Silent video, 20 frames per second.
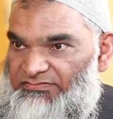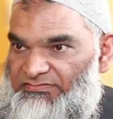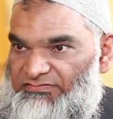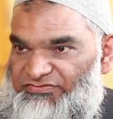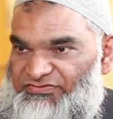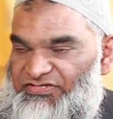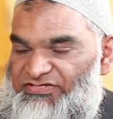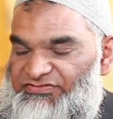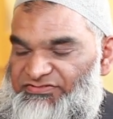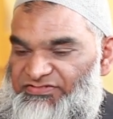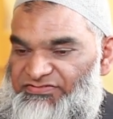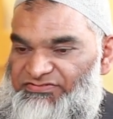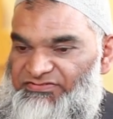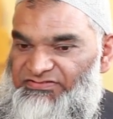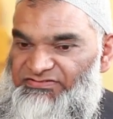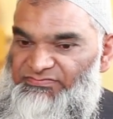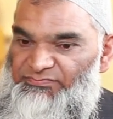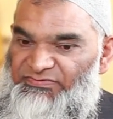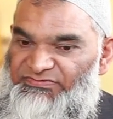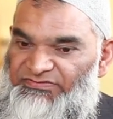Jesus
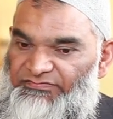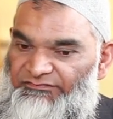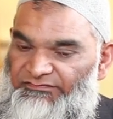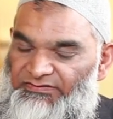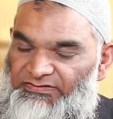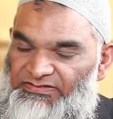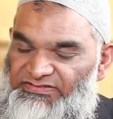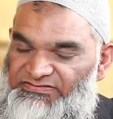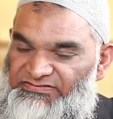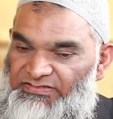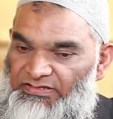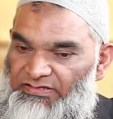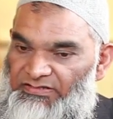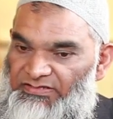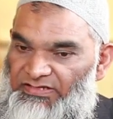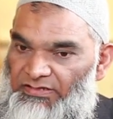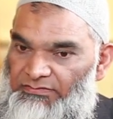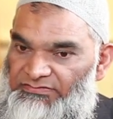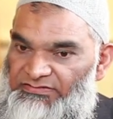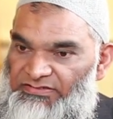is specifically
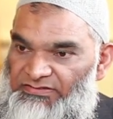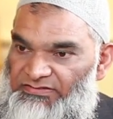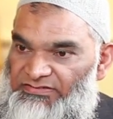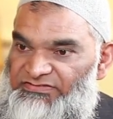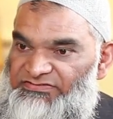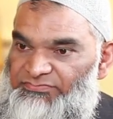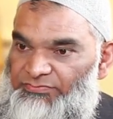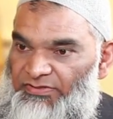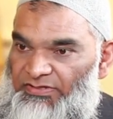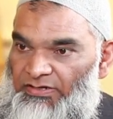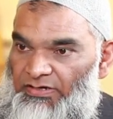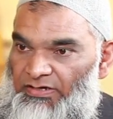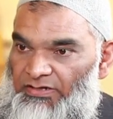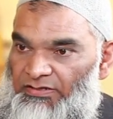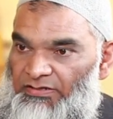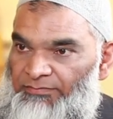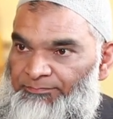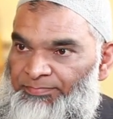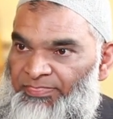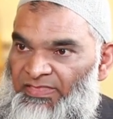singled out in this
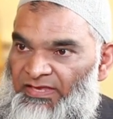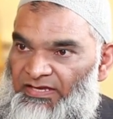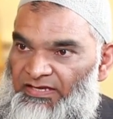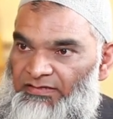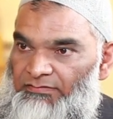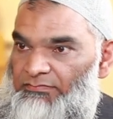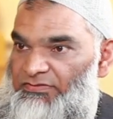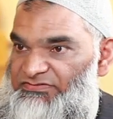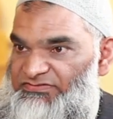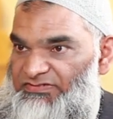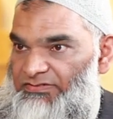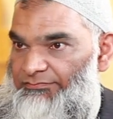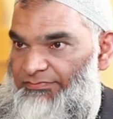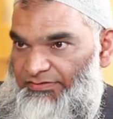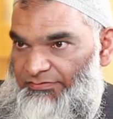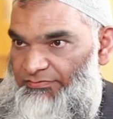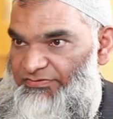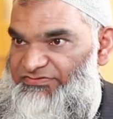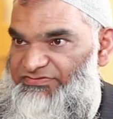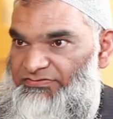regard in Muslim
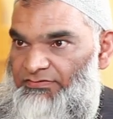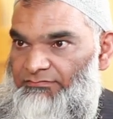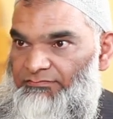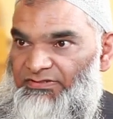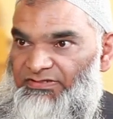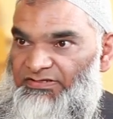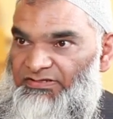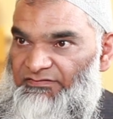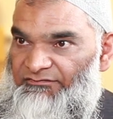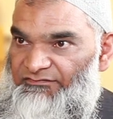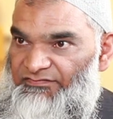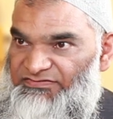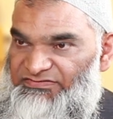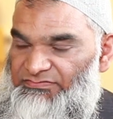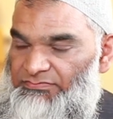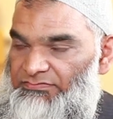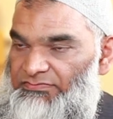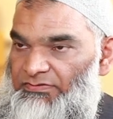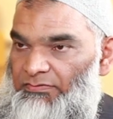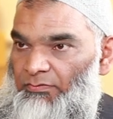and Christian belief
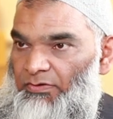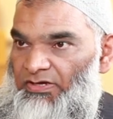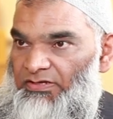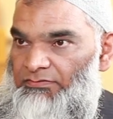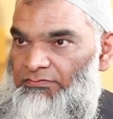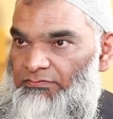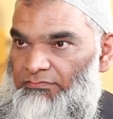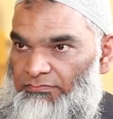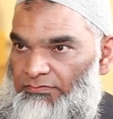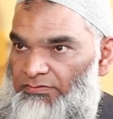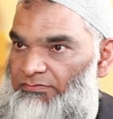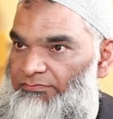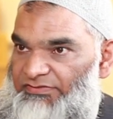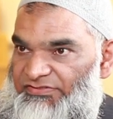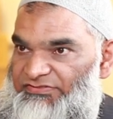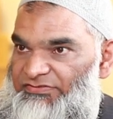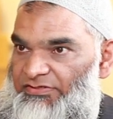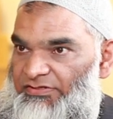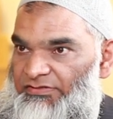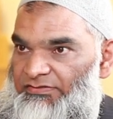as the one who will
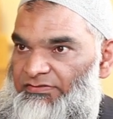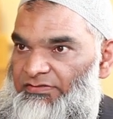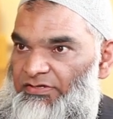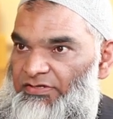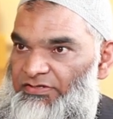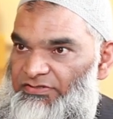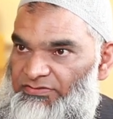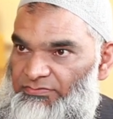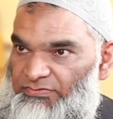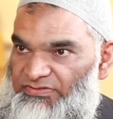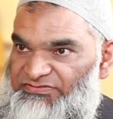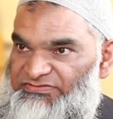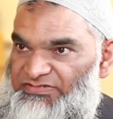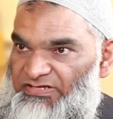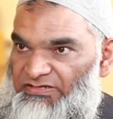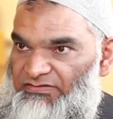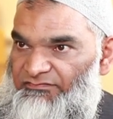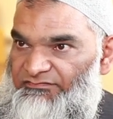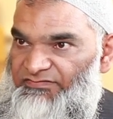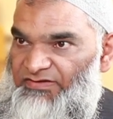return towards
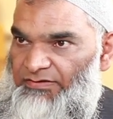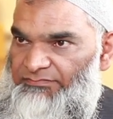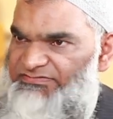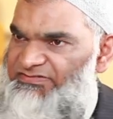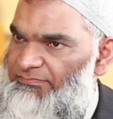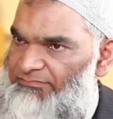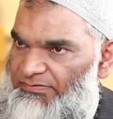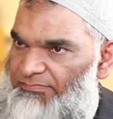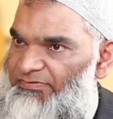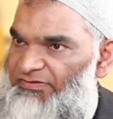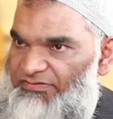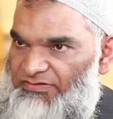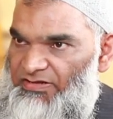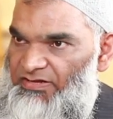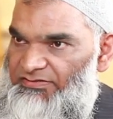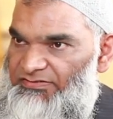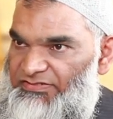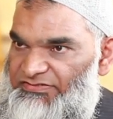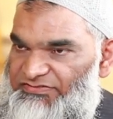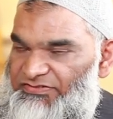the end of time. Some people
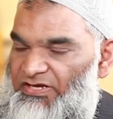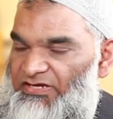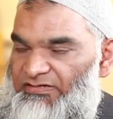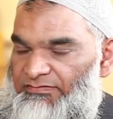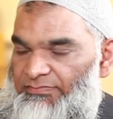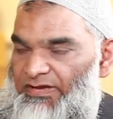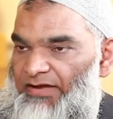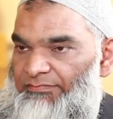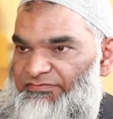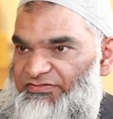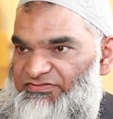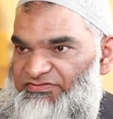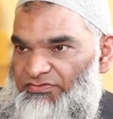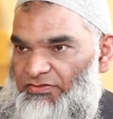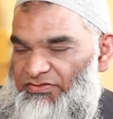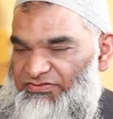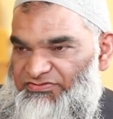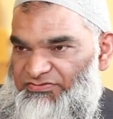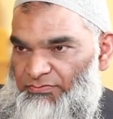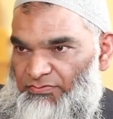thought that John the Baptist
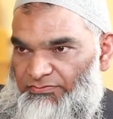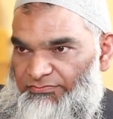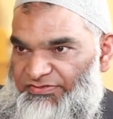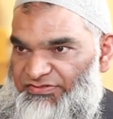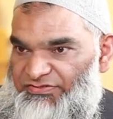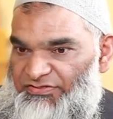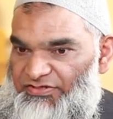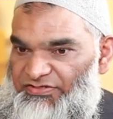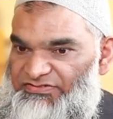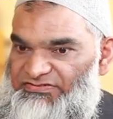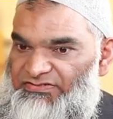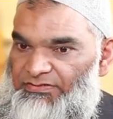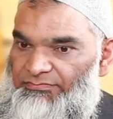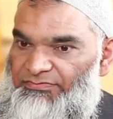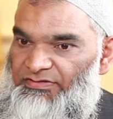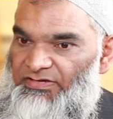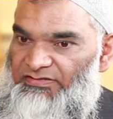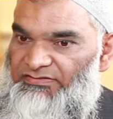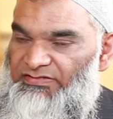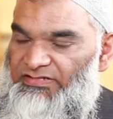also will return. Some
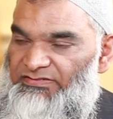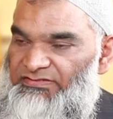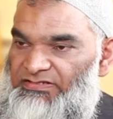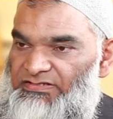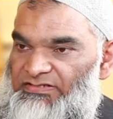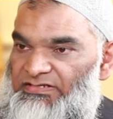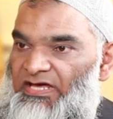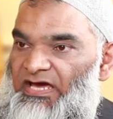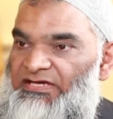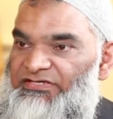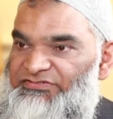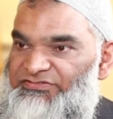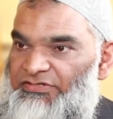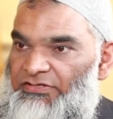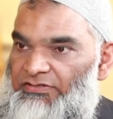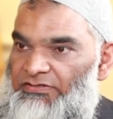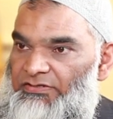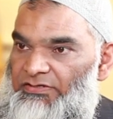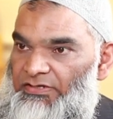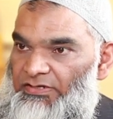thought that
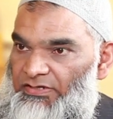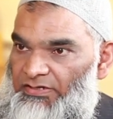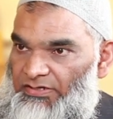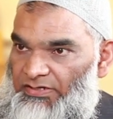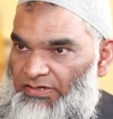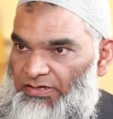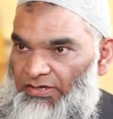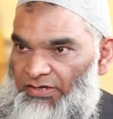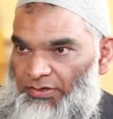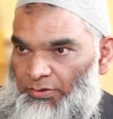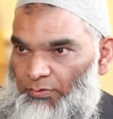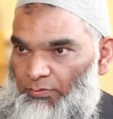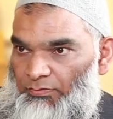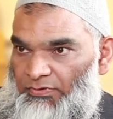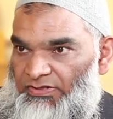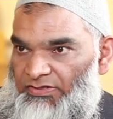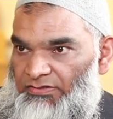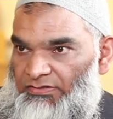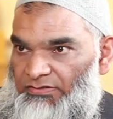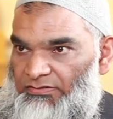Elijah
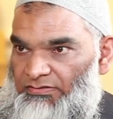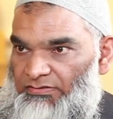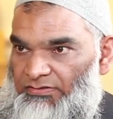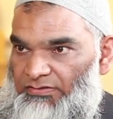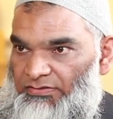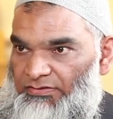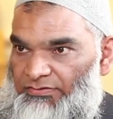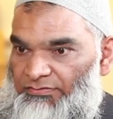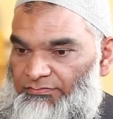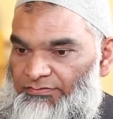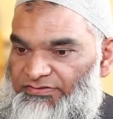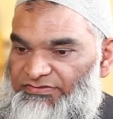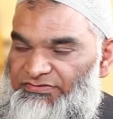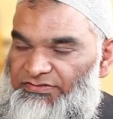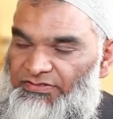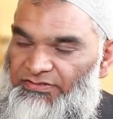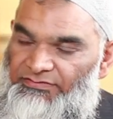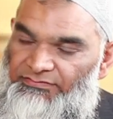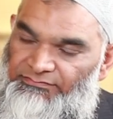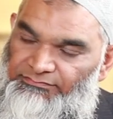will
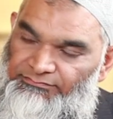return.